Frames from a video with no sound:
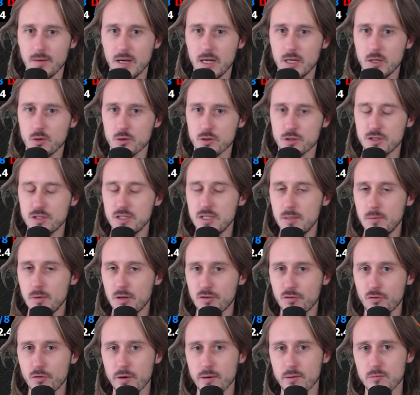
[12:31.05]
And your
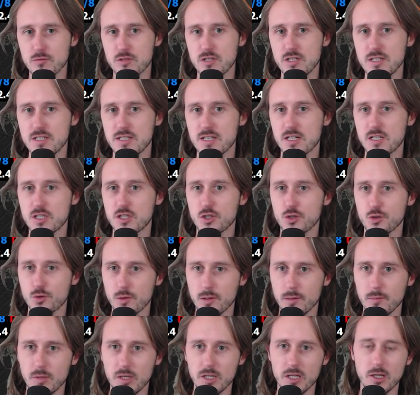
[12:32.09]
c-bet frequency is
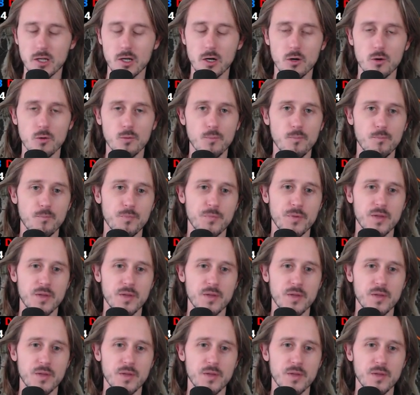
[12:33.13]
extremely low.